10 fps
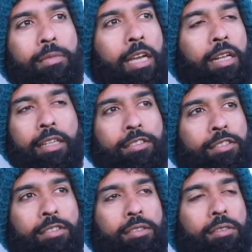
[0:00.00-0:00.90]
Yeah, like
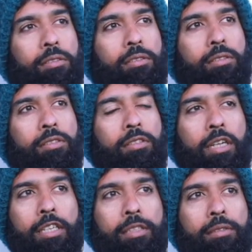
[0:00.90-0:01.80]
just
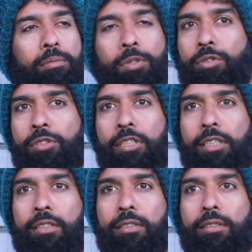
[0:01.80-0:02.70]
stunning
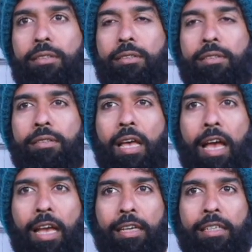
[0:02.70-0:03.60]
music
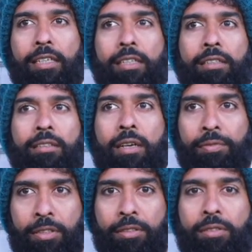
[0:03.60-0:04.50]
sang in
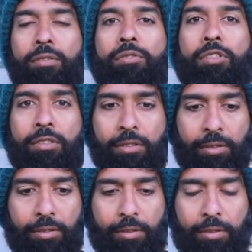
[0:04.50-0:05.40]
reverence to
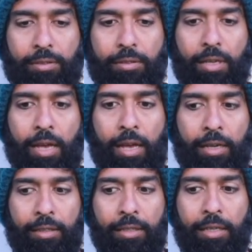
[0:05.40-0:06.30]
Jesus.
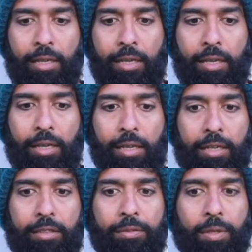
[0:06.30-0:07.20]
And
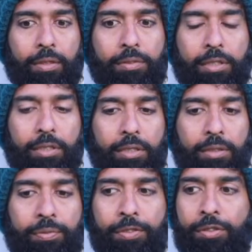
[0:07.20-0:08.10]
it's one of
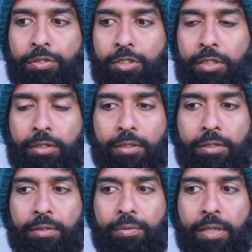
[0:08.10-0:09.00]
the few
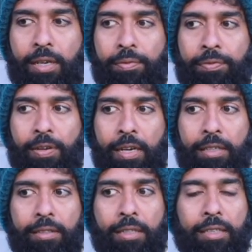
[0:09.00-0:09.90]
churches where I've
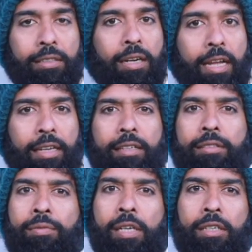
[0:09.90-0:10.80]
felt that crying
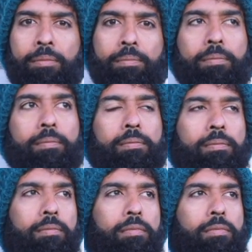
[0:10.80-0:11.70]
is welcome.
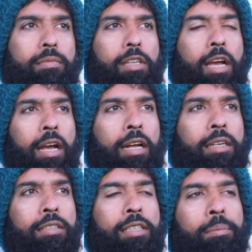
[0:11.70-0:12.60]

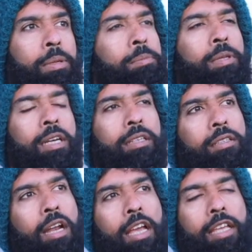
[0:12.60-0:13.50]
And yeah, people are
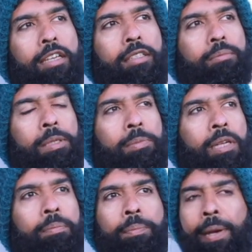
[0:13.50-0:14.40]
crying and
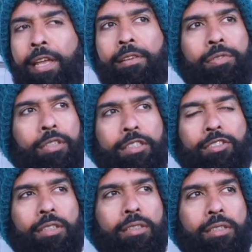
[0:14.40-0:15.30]
people are praying for
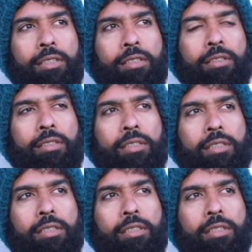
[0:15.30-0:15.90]
each other, and